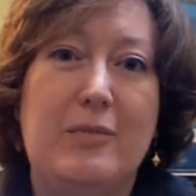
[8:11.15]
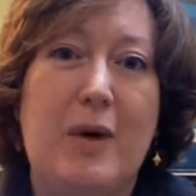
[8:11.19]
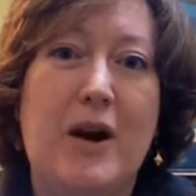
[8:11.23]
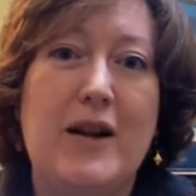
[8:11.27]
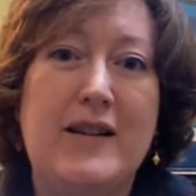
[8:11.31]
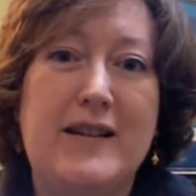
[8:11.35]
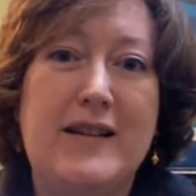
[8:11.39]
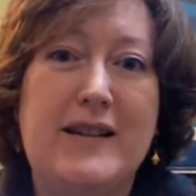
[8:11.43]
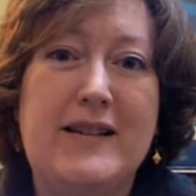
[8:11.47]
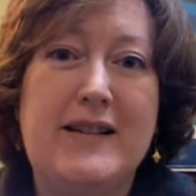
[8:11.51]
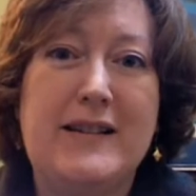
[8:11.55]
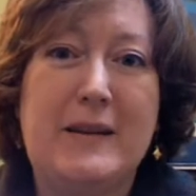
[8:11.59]

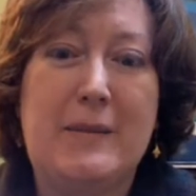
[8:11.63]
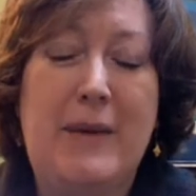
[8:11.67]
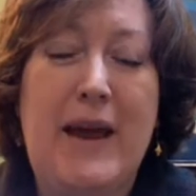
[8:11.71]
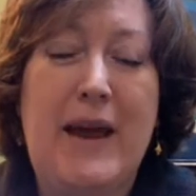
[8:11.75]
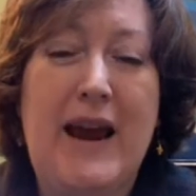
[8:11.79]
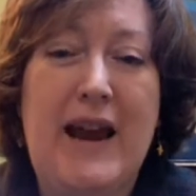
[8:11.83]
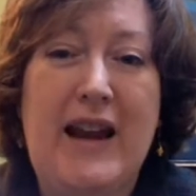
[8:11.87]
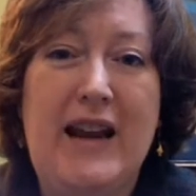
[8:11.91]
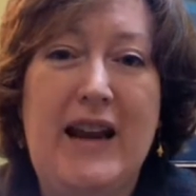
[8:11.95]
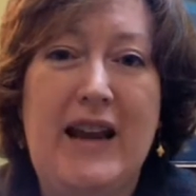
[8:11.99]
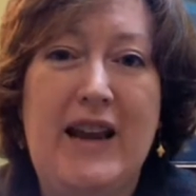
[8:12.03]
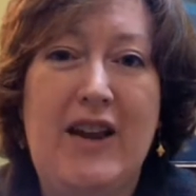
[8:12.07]

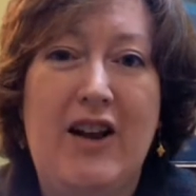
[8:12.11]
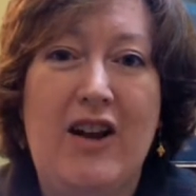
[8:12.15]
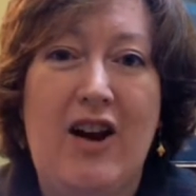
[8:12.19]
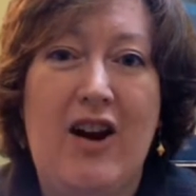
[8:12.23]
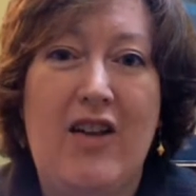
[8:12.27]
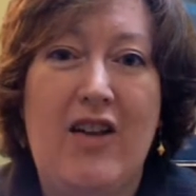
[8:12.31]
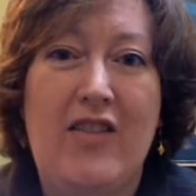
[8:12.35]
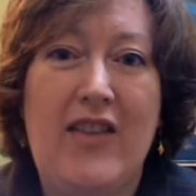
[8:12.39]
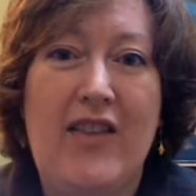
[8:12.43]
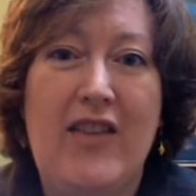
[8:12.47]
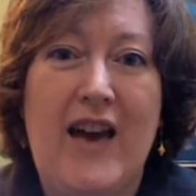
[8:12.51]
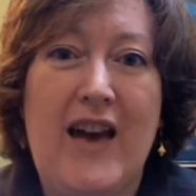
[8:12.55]
participating
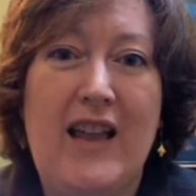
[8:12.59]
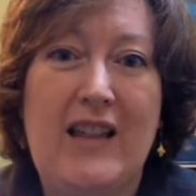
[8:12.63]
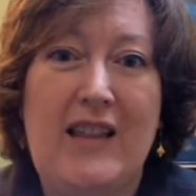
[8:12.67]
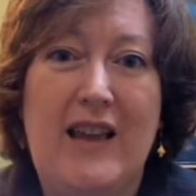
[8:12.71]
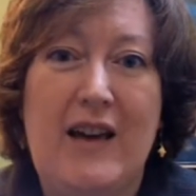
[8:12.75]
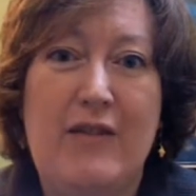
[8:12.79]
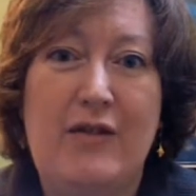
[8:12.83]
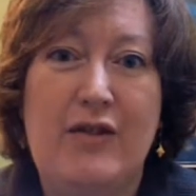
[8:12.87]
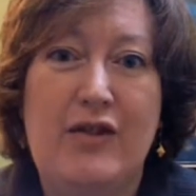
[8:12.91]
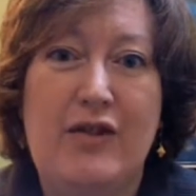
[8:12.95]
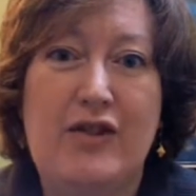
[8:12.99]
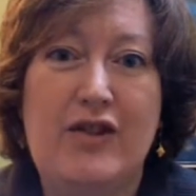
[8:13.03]
on that
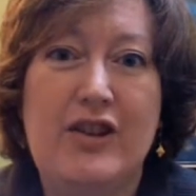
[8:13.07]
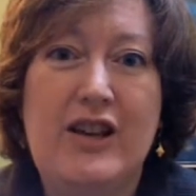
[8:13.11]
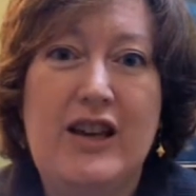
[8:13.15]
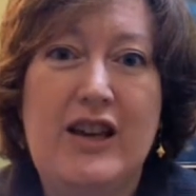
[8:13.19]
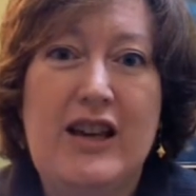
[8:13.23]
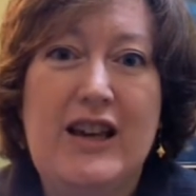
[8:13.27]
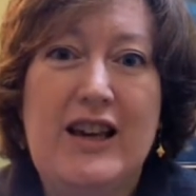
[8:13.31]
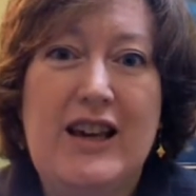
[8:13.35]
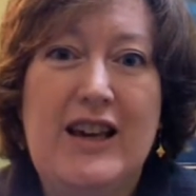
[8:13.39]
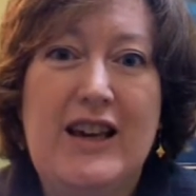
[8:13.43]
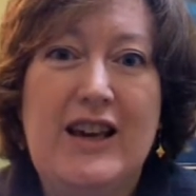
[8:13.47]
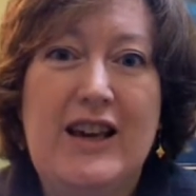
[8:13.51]
level
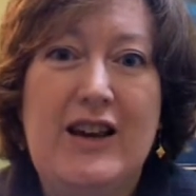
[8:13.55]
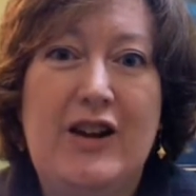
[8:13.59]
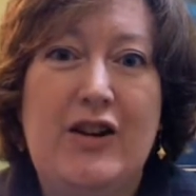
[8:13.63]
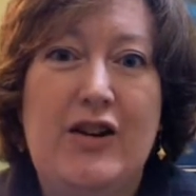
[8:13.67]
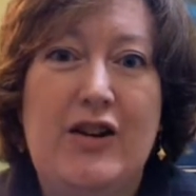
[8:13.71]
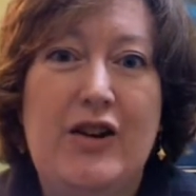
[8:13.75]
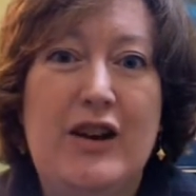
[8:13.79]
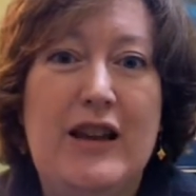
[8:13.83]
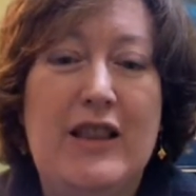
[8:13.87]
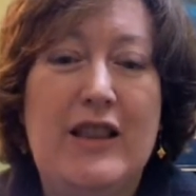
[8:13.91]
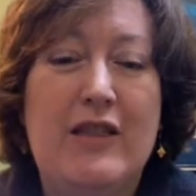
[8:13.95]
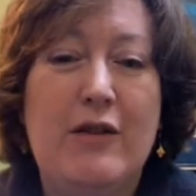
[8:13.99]
you
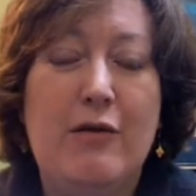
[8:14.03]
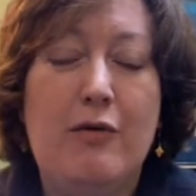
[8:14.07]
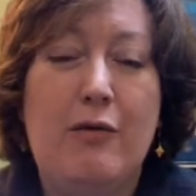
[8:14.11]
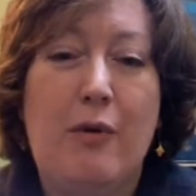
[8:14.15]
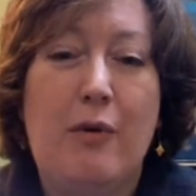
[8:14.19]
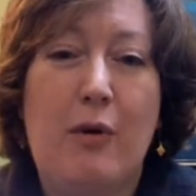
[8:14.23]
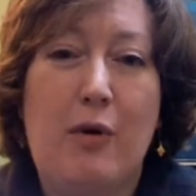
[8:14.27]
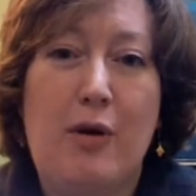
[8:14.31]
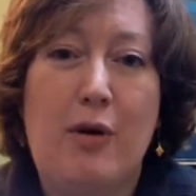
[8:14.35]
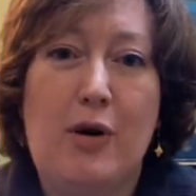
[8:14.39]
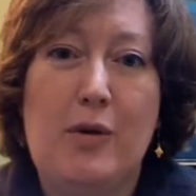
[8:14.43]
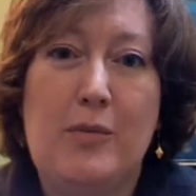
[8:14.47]
know, in the
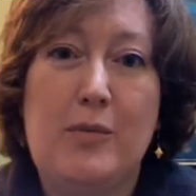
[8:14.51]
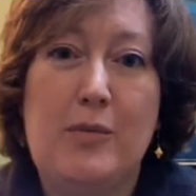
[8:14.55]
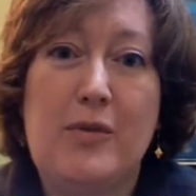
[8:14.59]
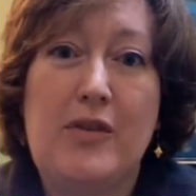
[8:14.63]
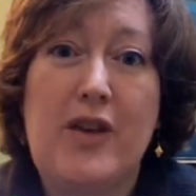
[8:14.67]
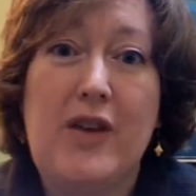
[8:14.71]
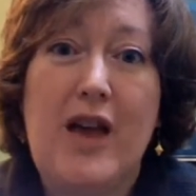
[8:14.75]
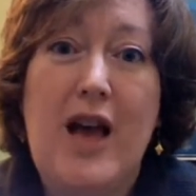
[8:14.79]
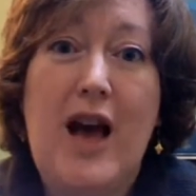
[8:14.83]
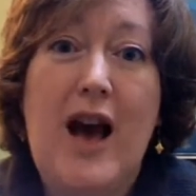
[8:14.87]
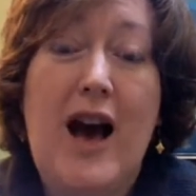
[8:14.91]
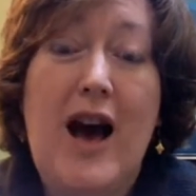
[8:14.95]

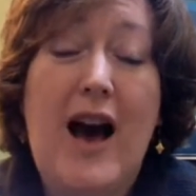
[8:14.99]
forums.